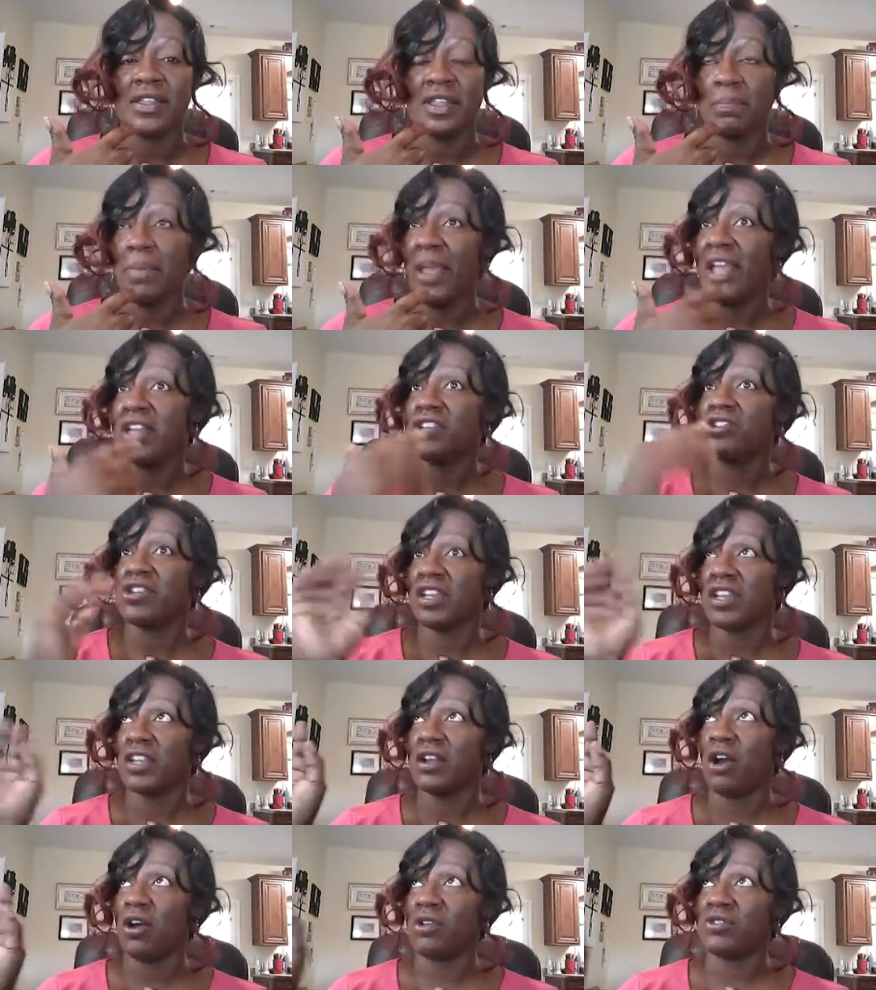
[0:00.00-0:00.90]
patient
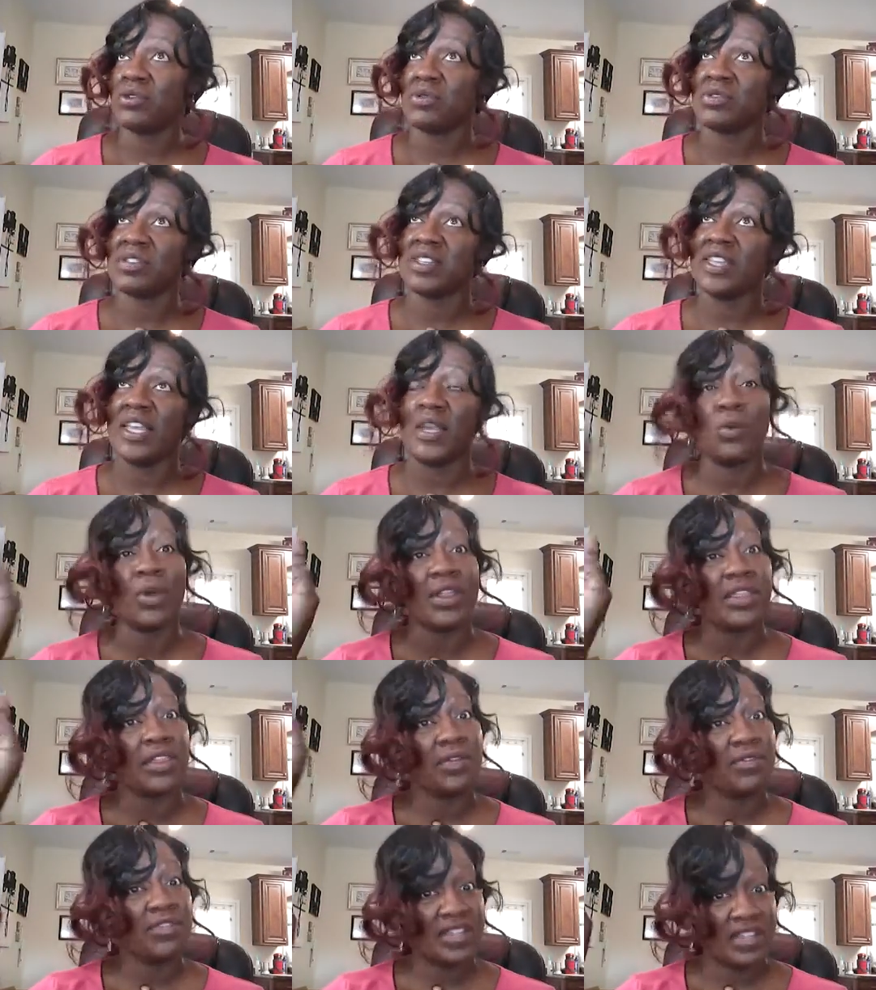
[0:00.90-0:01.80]
can also see
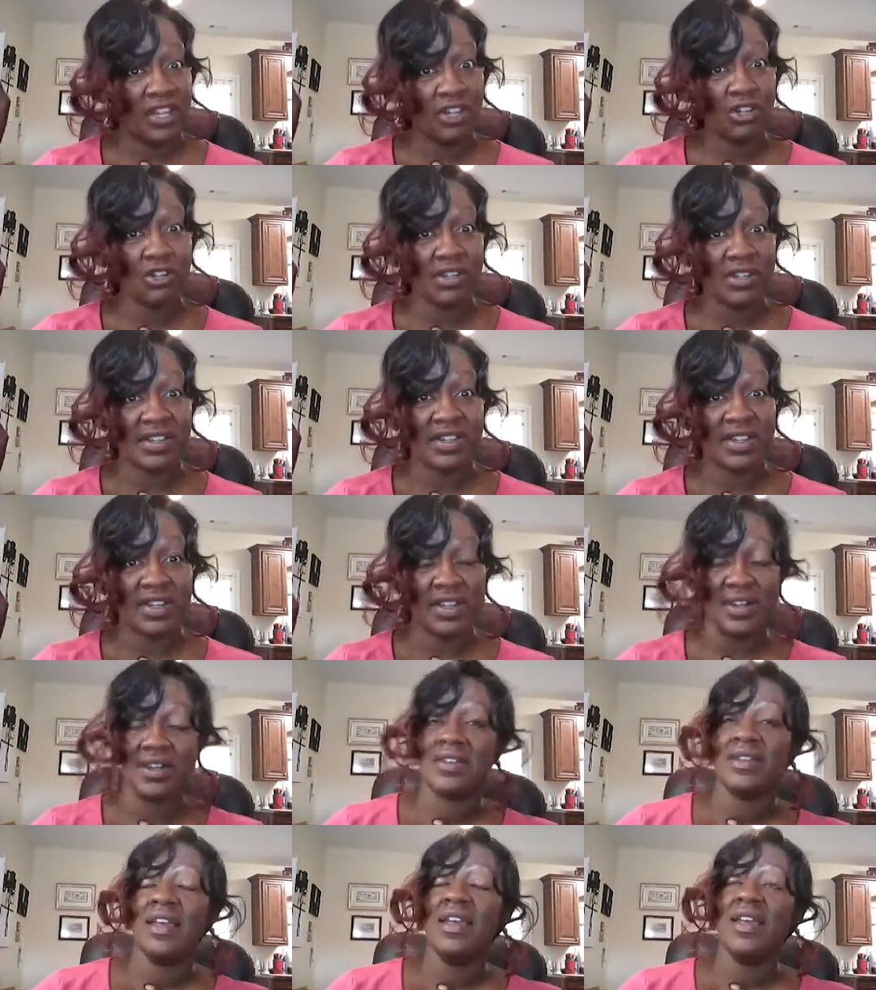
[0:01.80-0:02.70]
what the physician
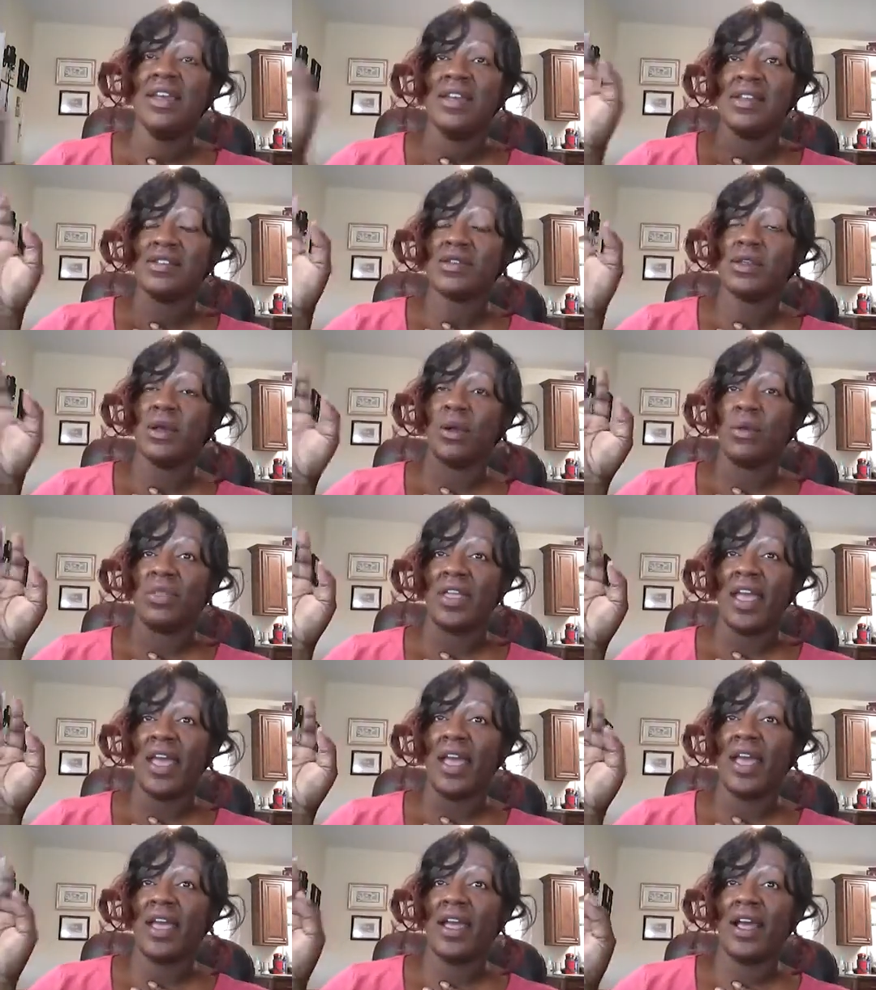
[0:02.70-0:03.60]
sees, so
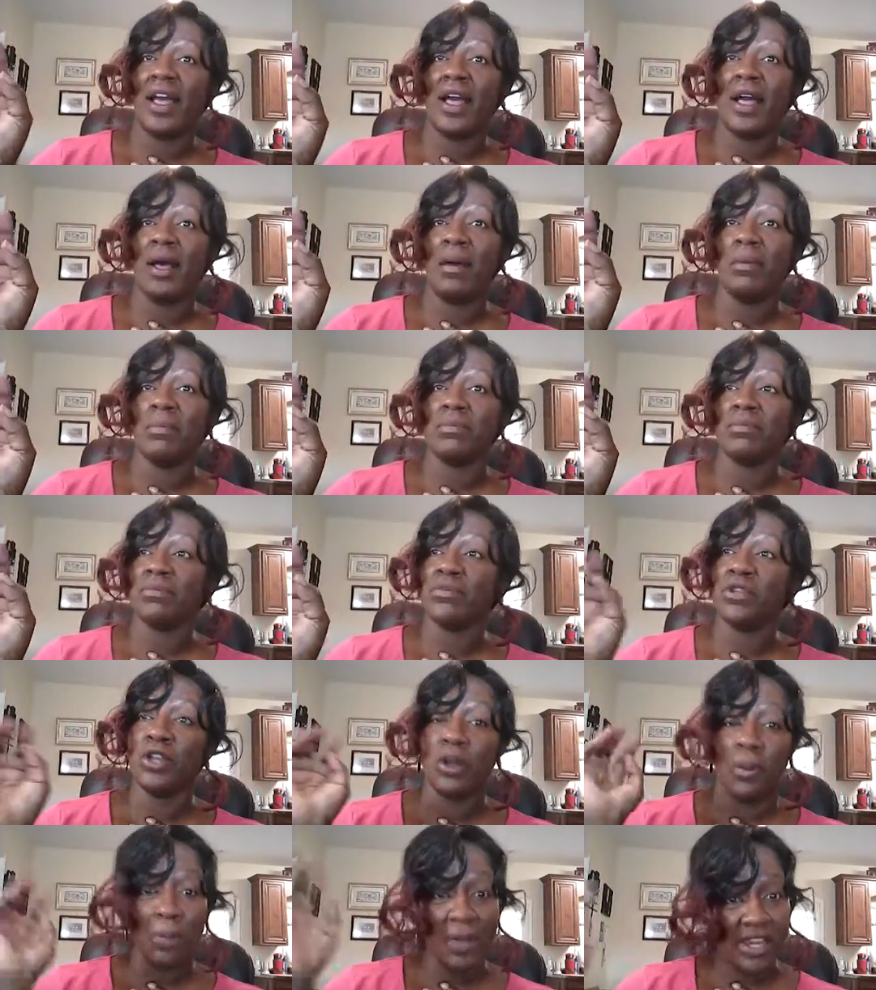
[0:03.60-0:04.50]
that
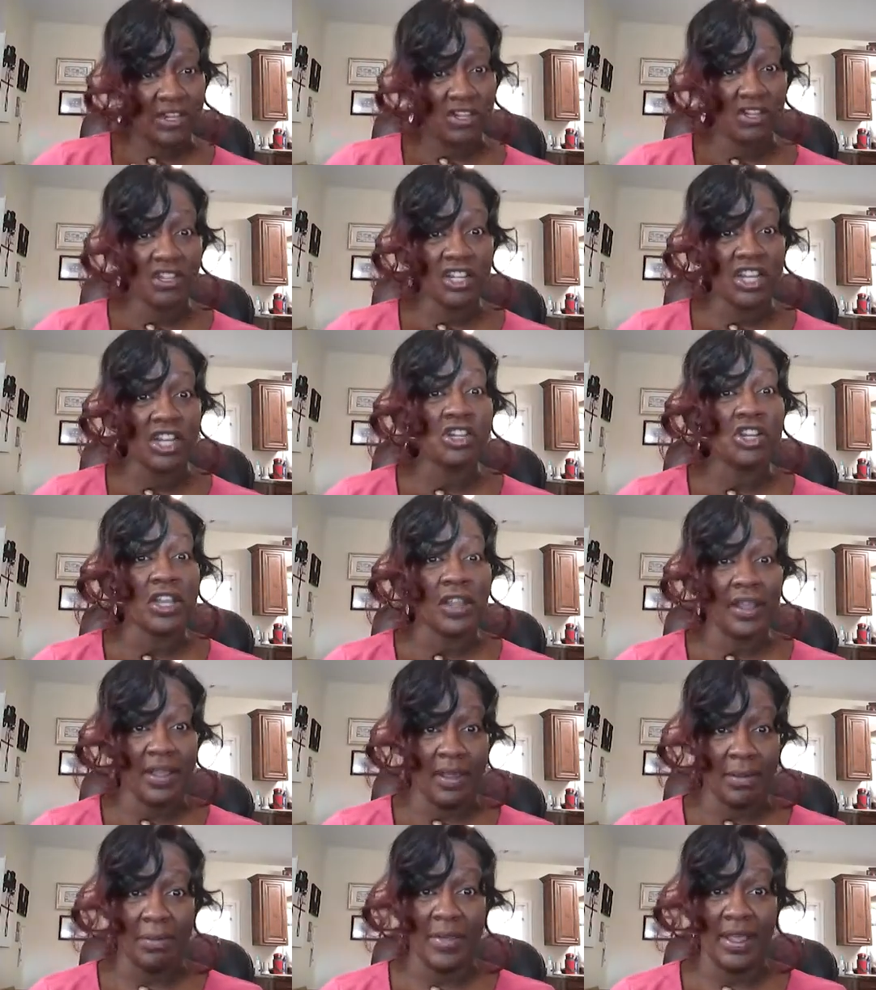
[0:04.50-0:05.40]
patient teaching
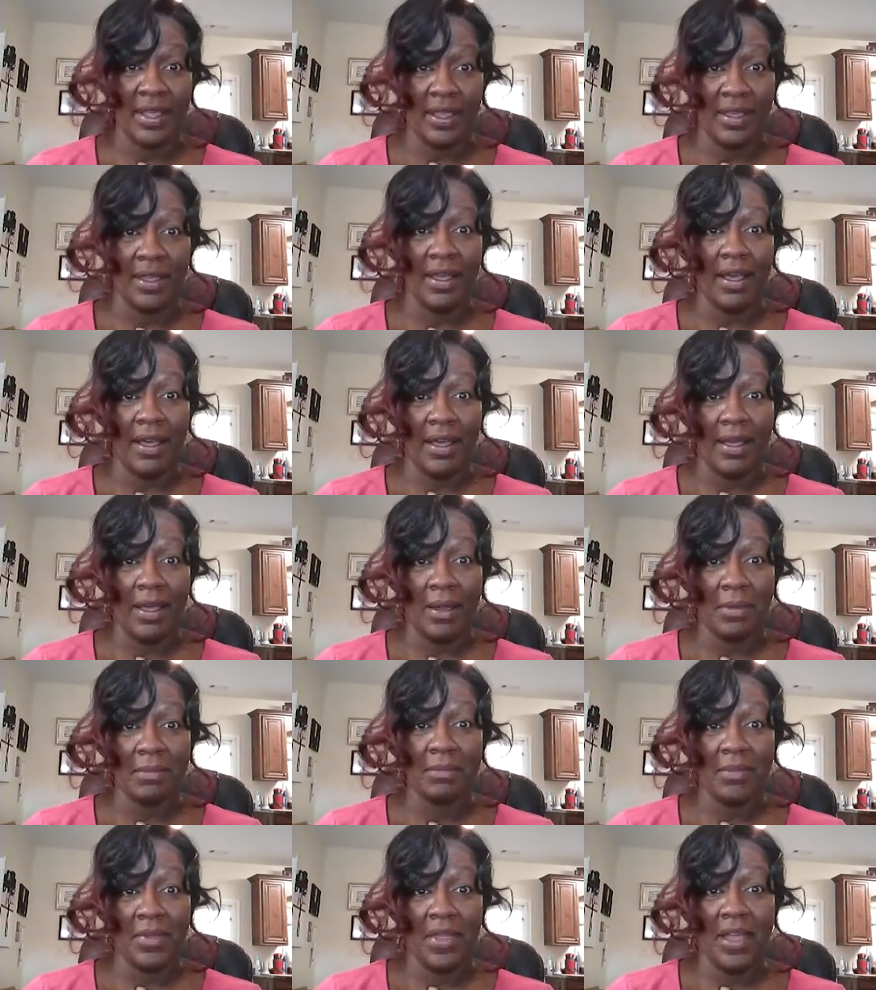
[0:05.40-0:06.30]
can be
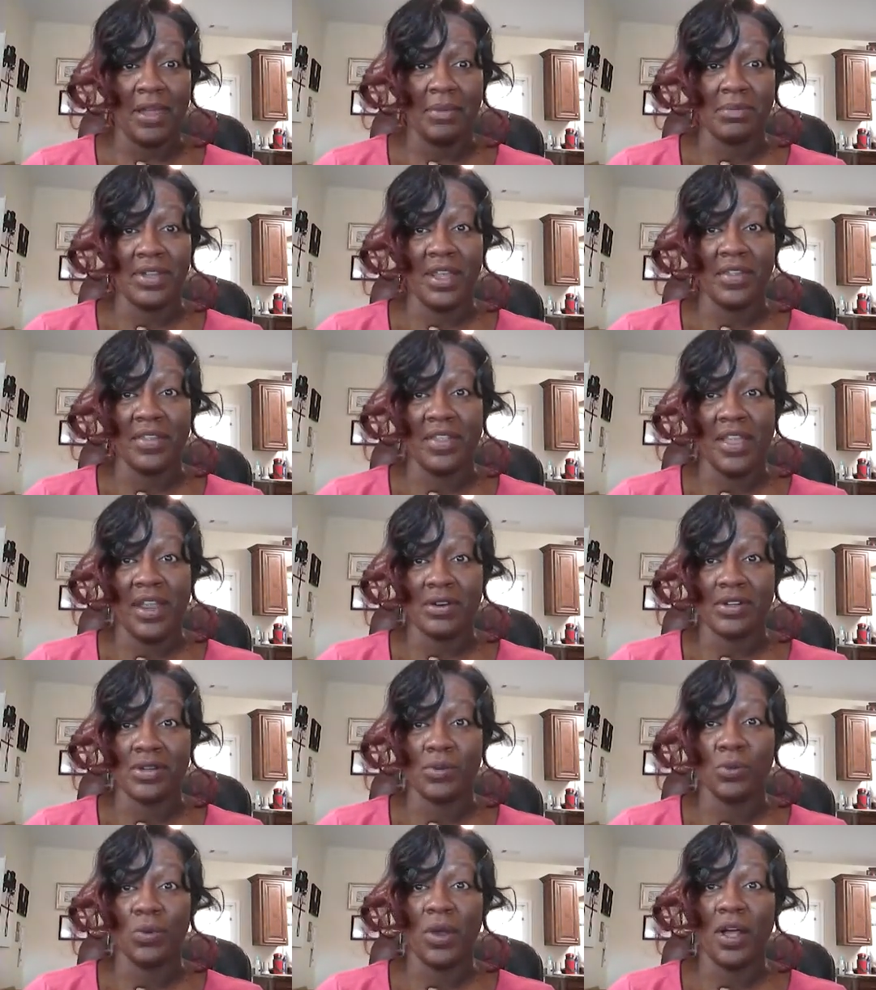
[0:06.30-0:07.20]
done there
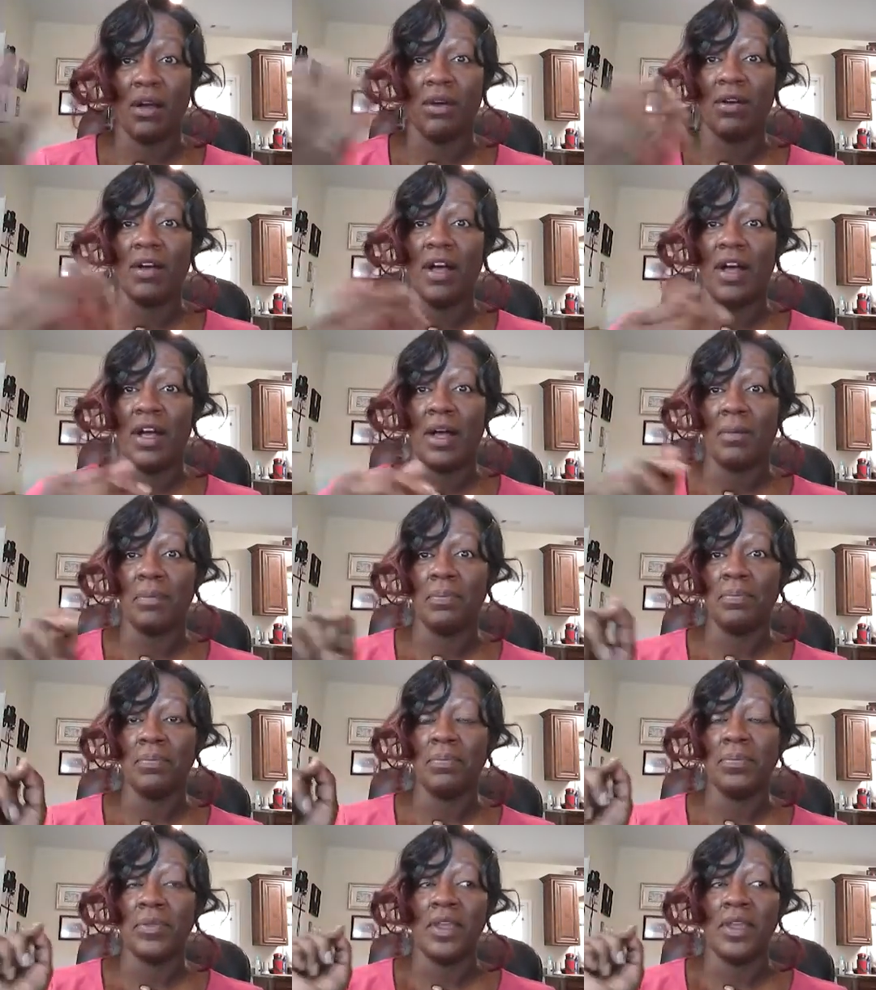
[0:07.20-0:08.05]
as well.